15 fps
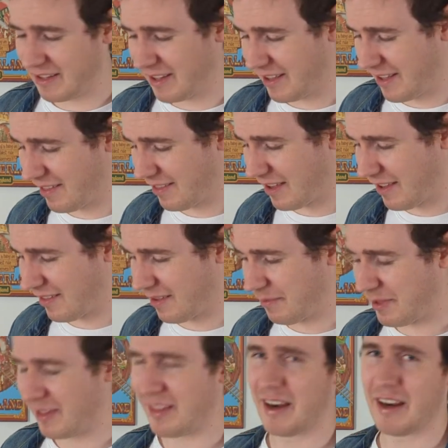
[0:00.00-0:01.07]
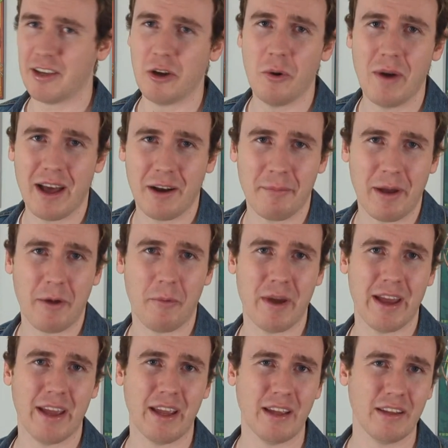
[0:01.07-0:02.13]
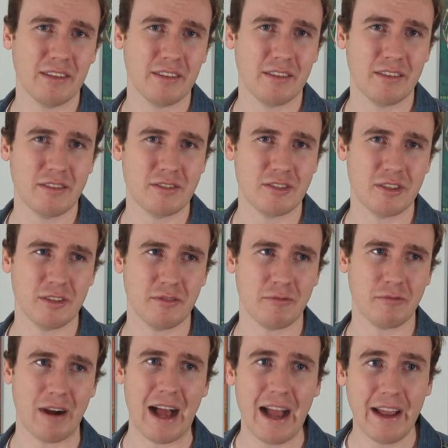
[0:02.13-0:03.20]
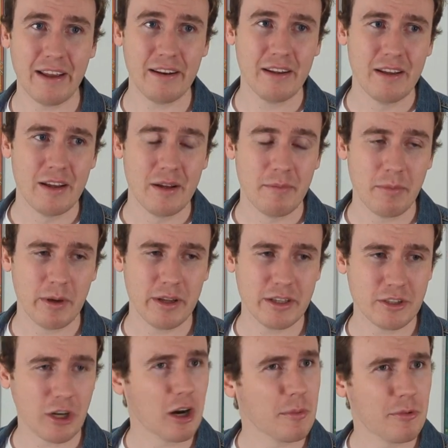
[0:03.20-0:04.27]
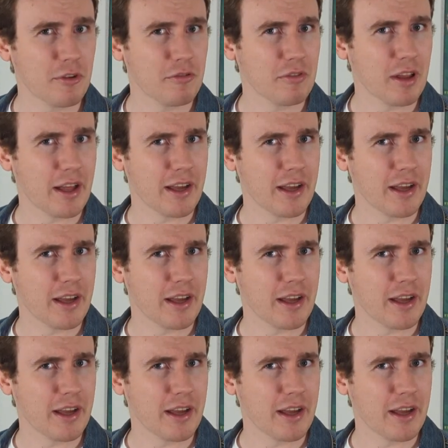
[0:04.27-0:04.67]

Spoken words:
It's not something go out of my way to ride, but in terms of